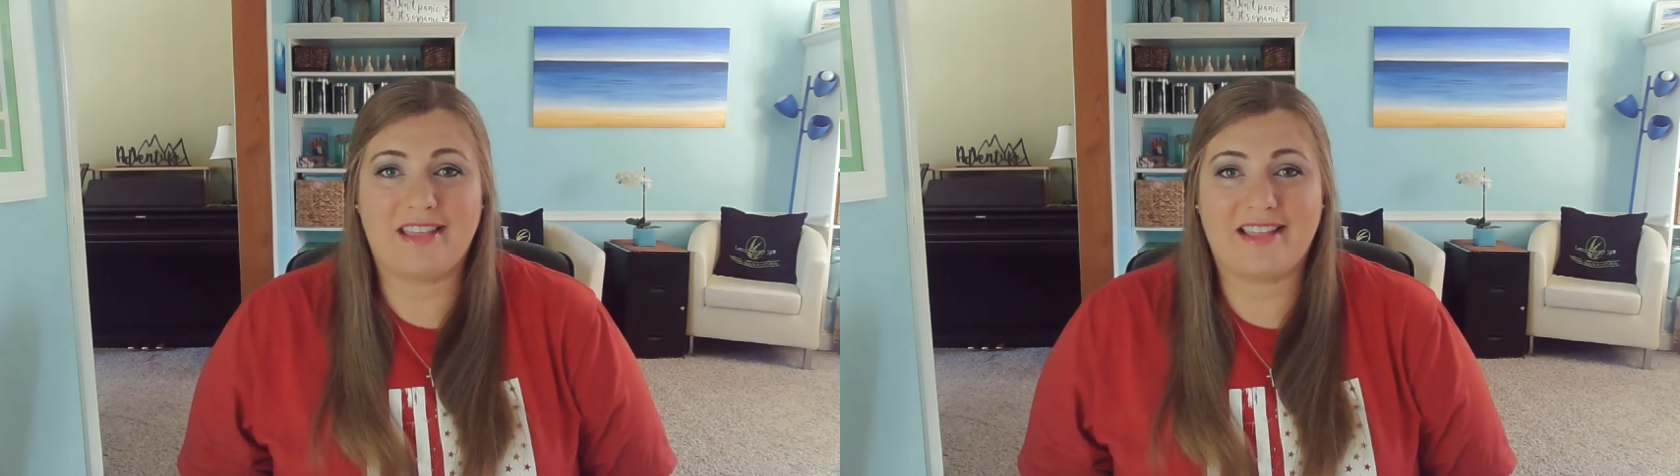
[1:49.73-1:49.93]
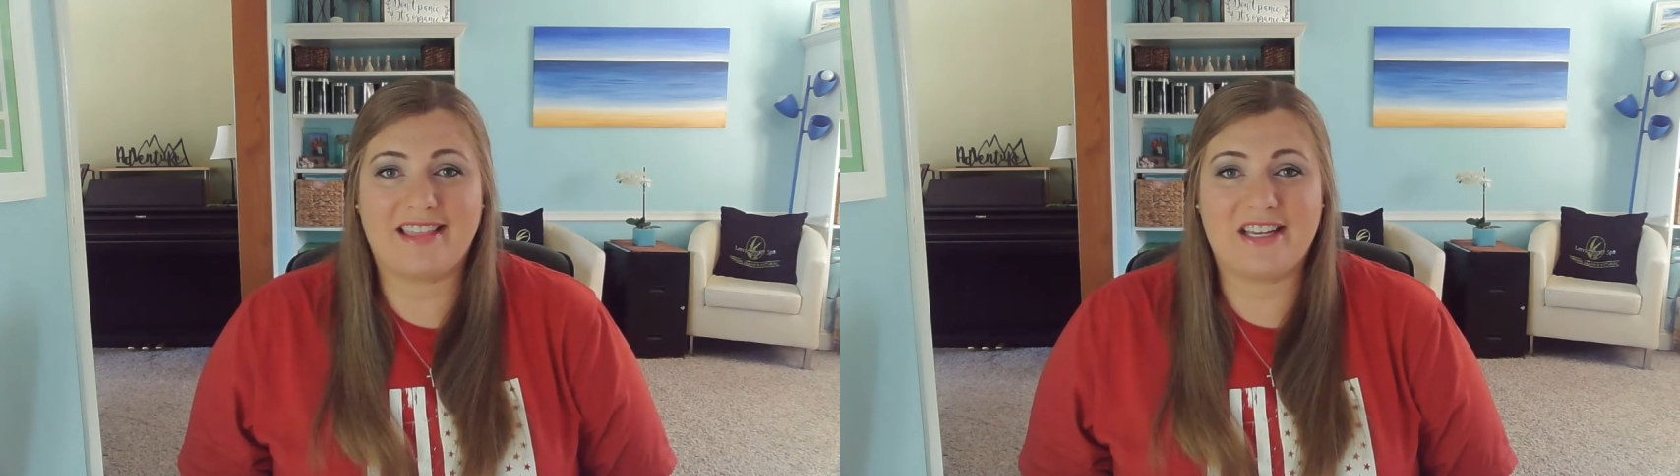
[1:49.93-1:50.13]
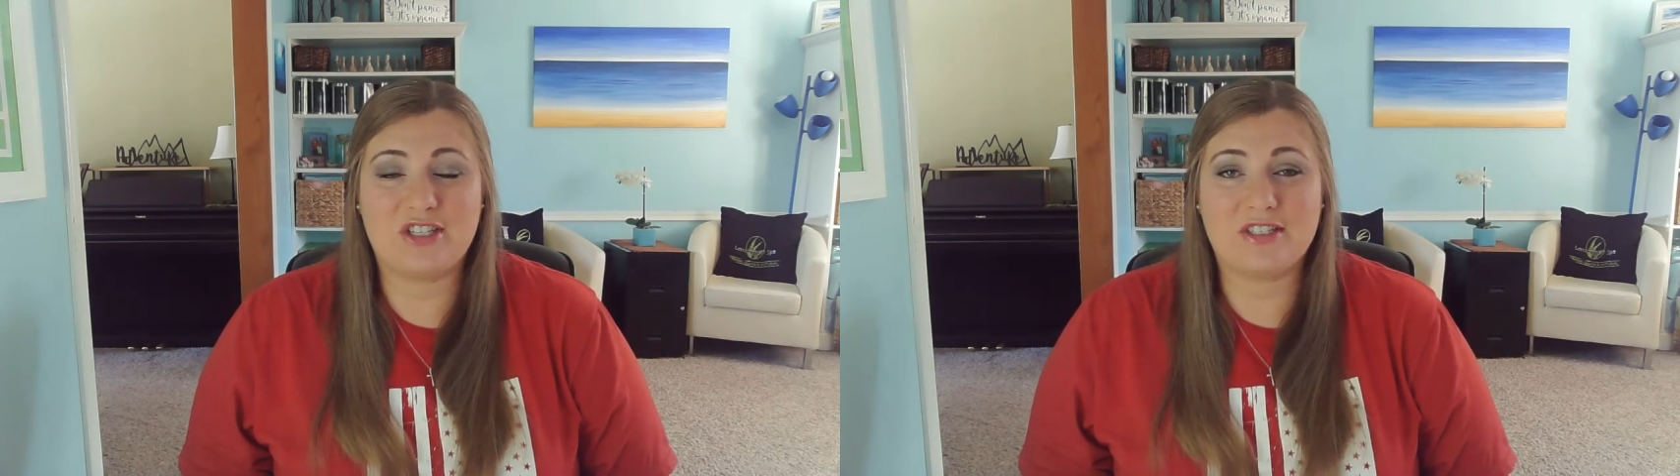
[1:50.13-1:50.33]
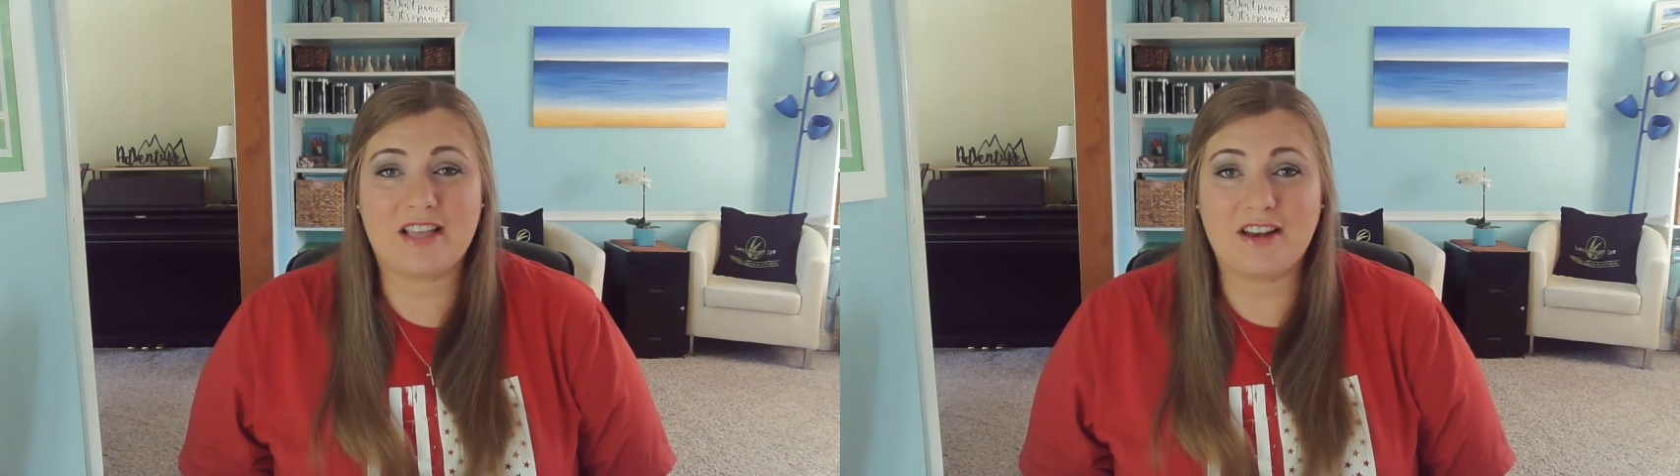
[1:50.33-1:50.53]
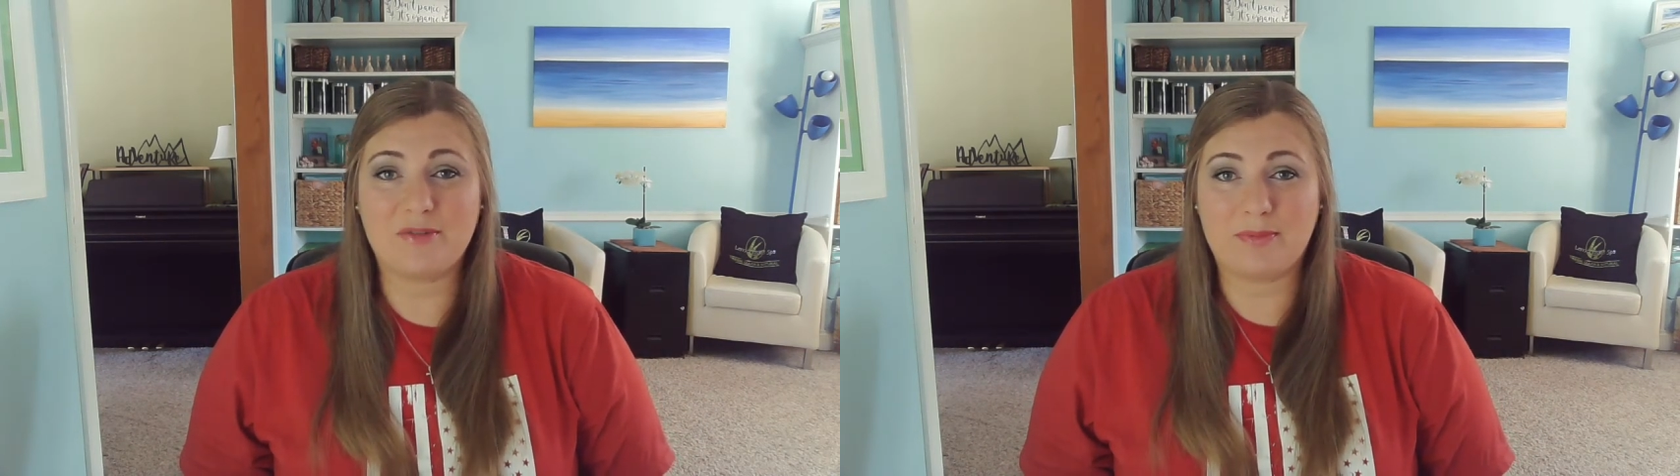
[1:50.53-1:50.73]
that they just
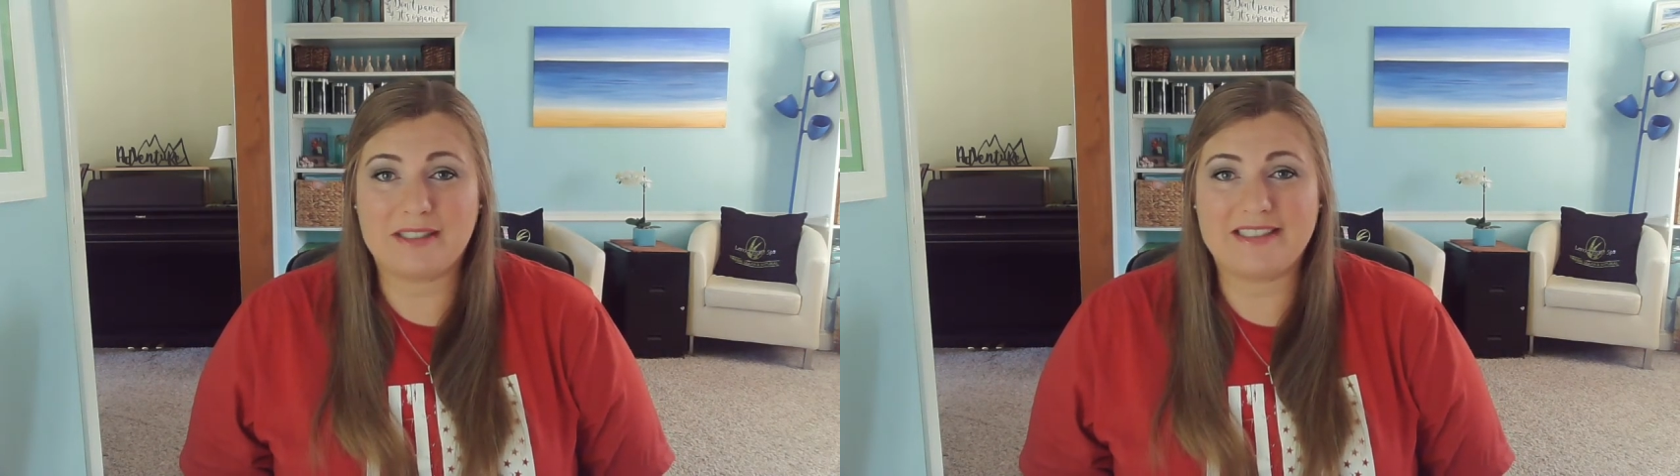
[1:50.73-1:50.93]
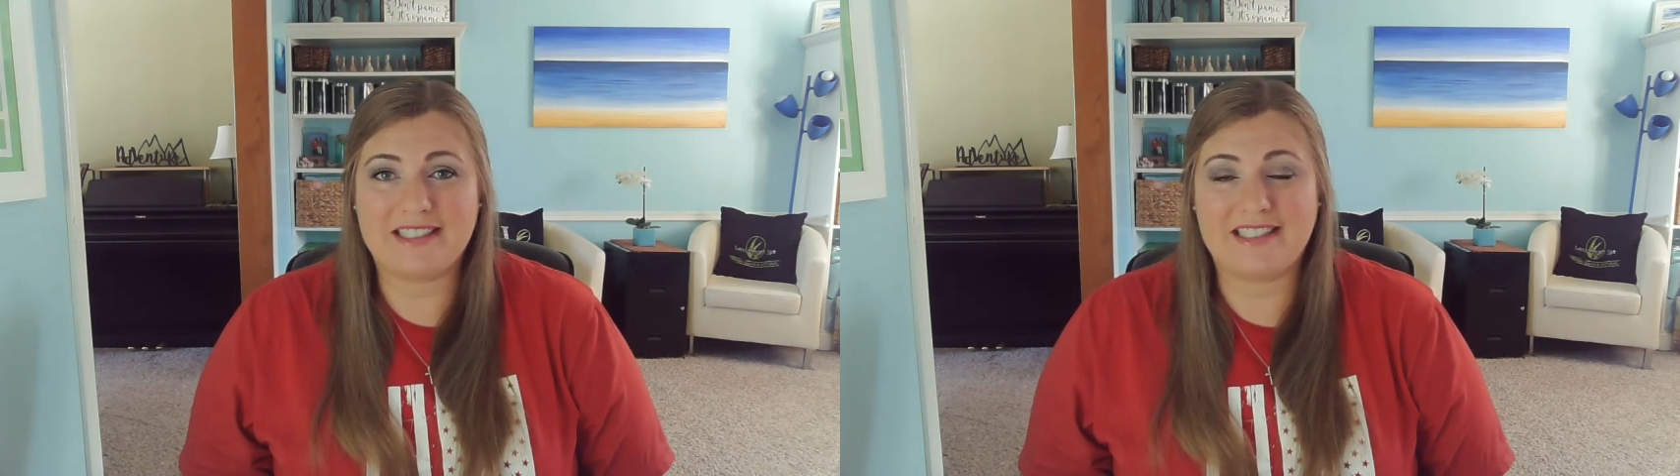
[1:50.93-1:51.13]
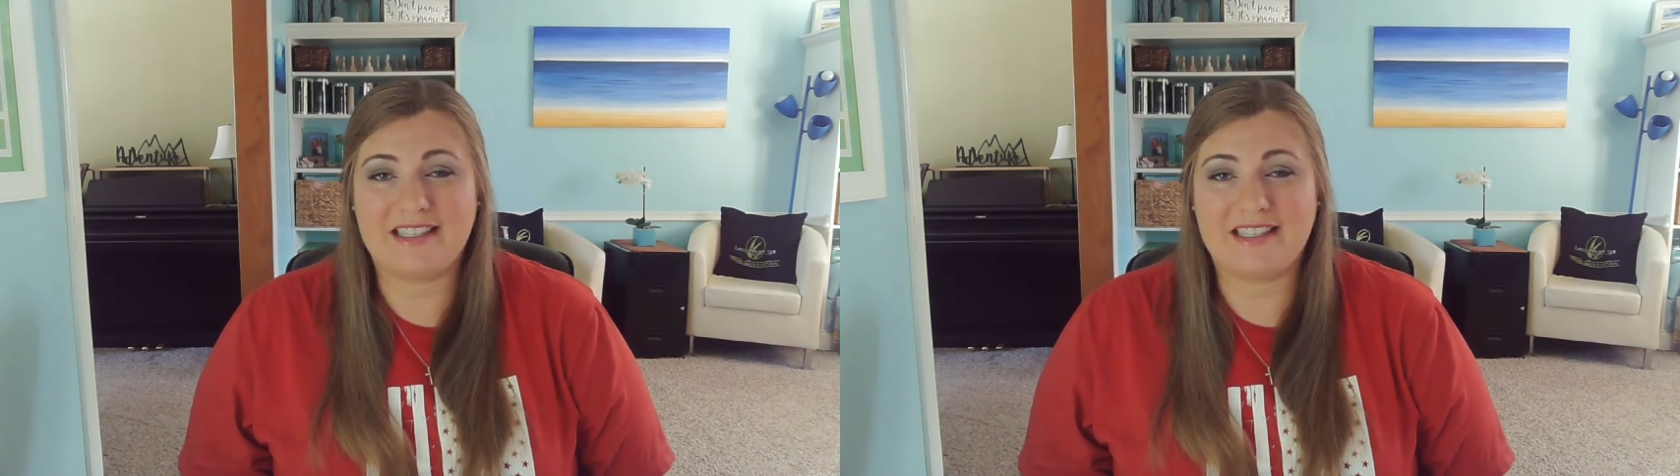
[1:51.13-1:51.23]
kind of blend in,